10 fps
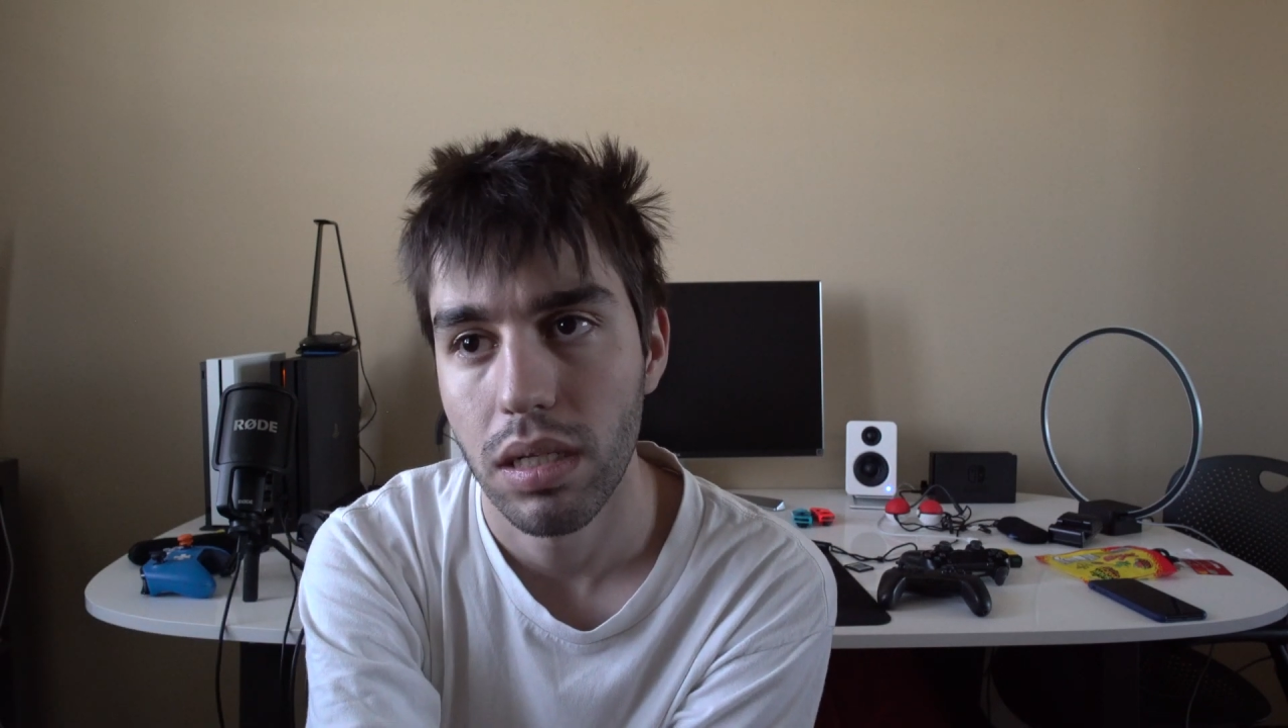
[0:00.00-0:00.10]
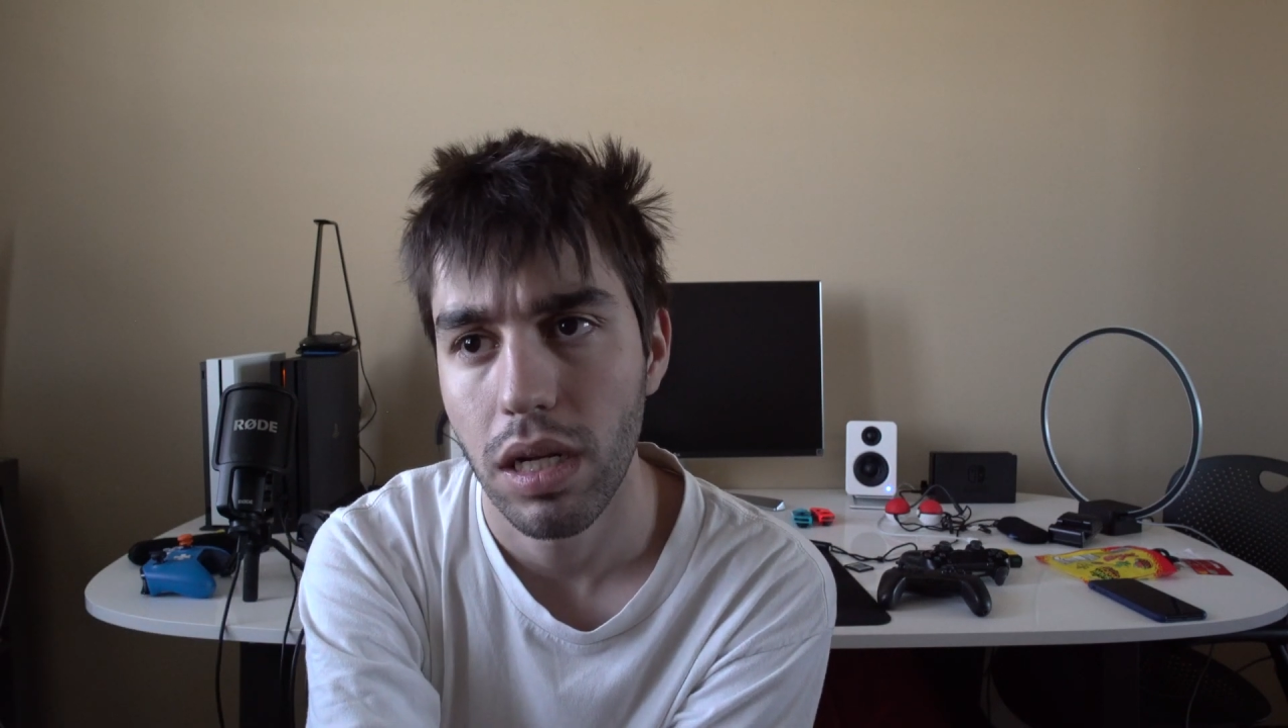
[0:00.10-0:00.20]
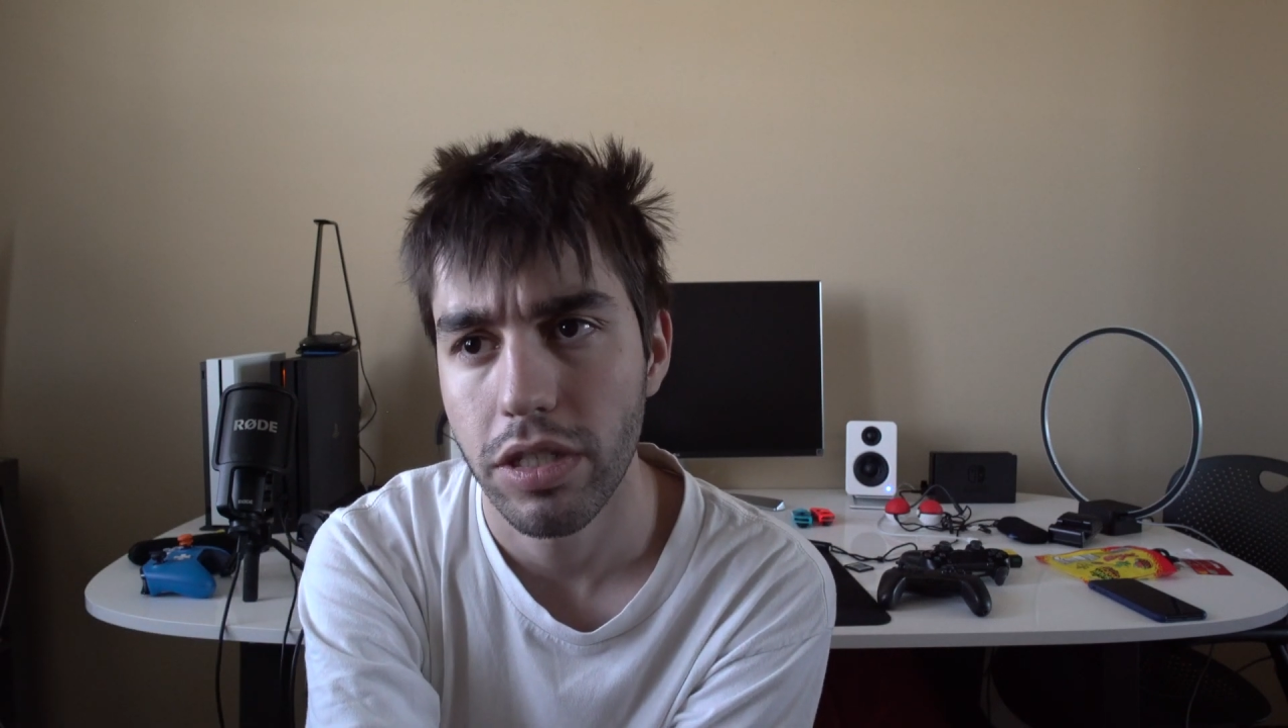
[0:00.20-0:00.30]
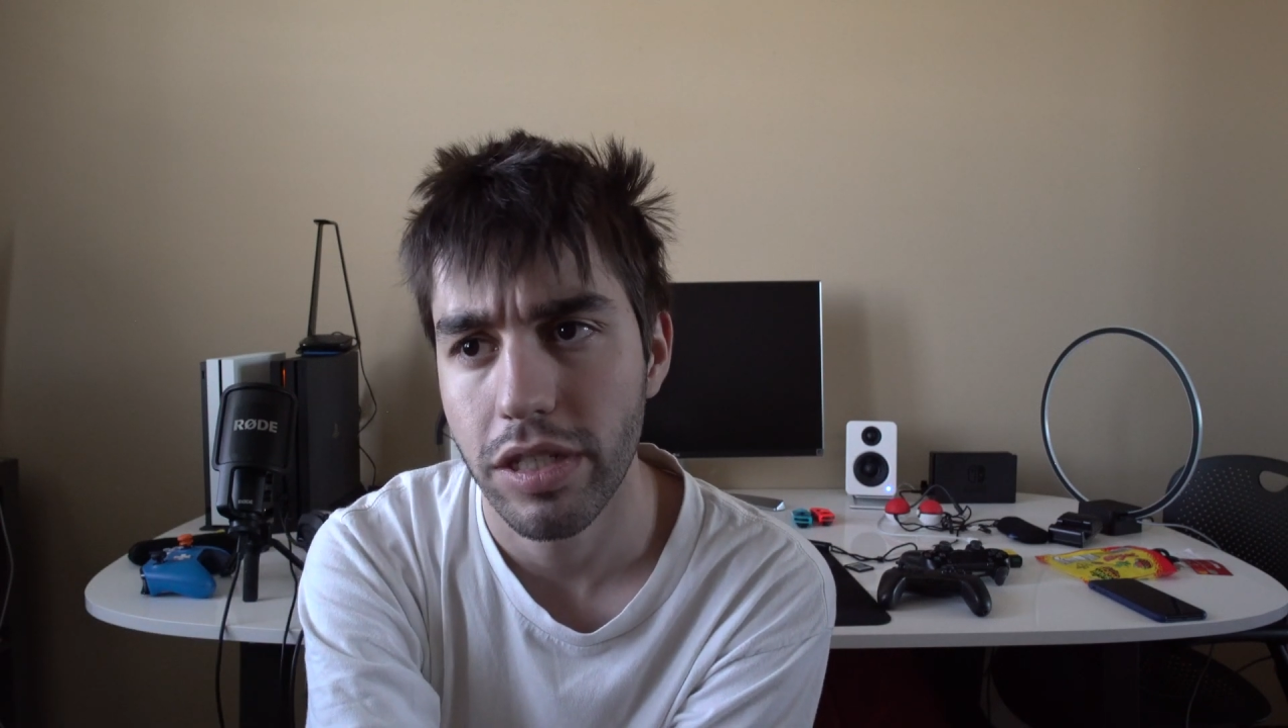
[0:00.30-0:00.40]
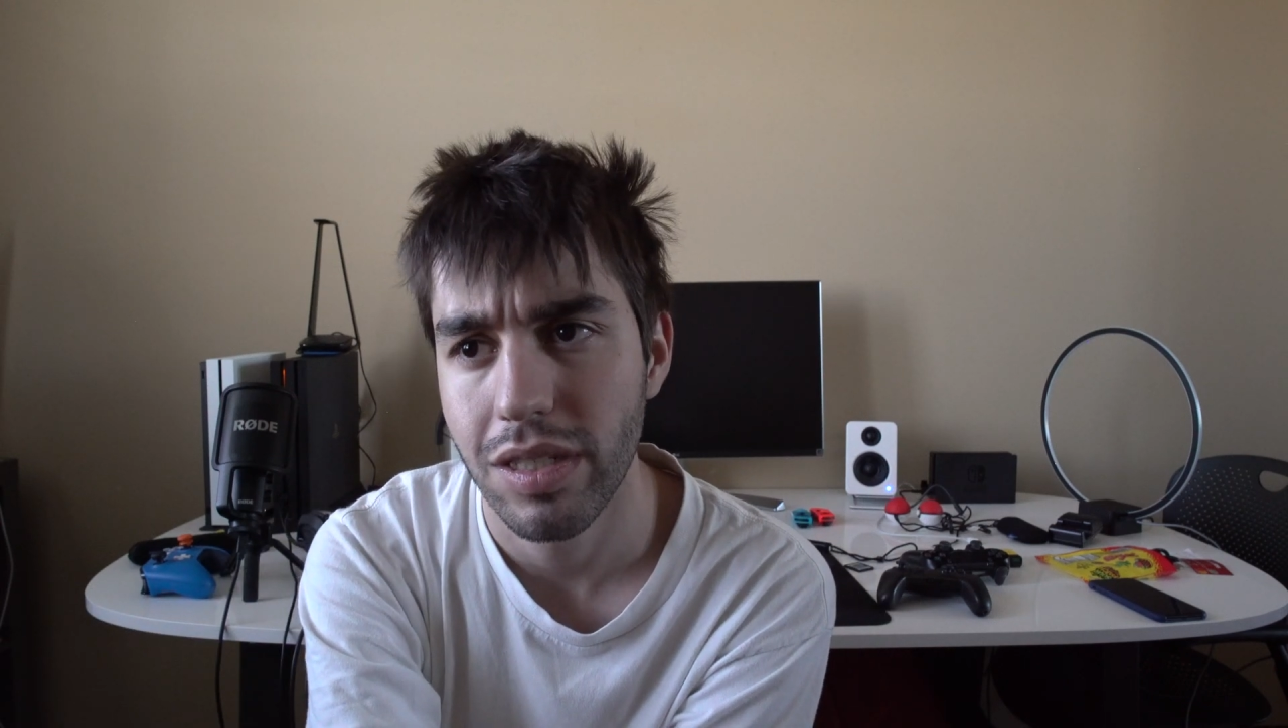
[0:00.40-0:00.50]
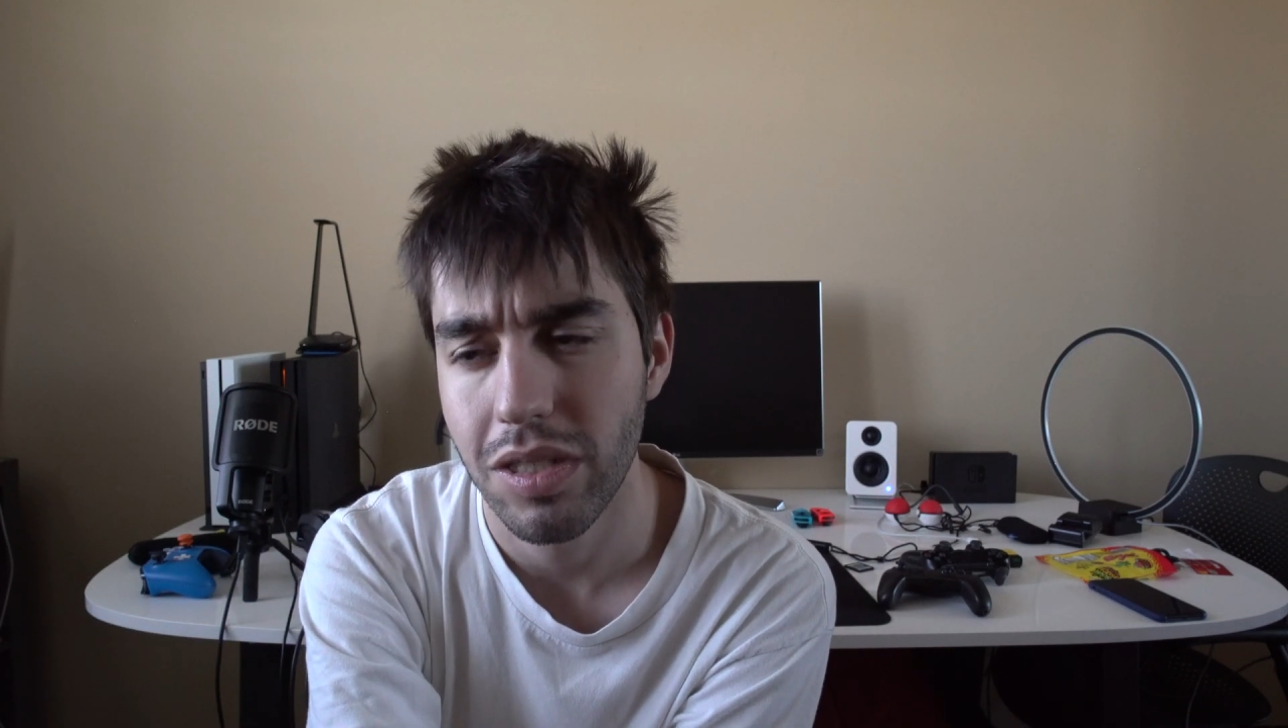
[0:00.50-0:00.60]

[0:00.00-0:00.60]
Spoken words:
Logic